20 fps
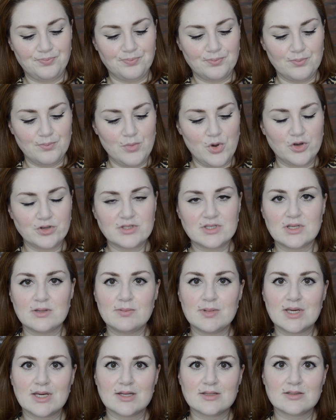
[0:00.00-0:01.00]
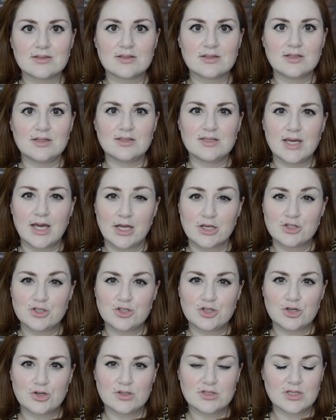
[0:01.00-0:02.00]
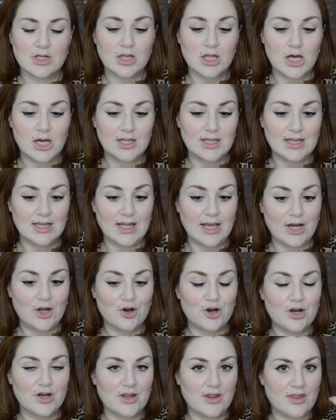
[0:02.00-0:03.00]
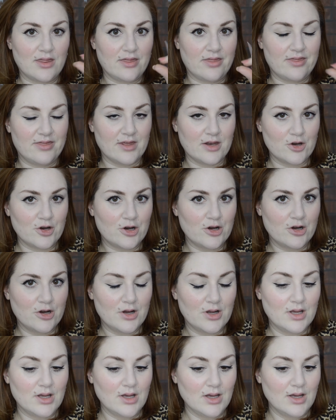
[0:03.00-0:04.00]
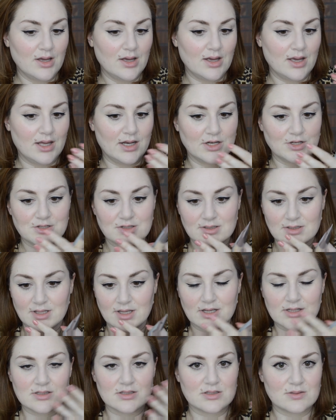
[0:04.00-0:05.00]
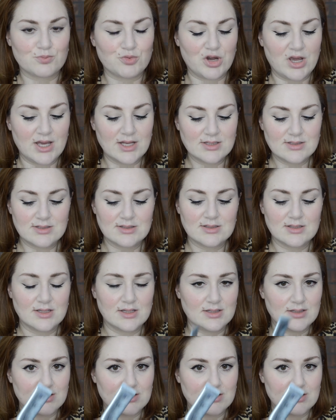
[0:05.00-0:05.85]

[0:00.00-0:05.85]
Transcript: Mostly because the texture is a lot lighter and thinner, and it just like spreads.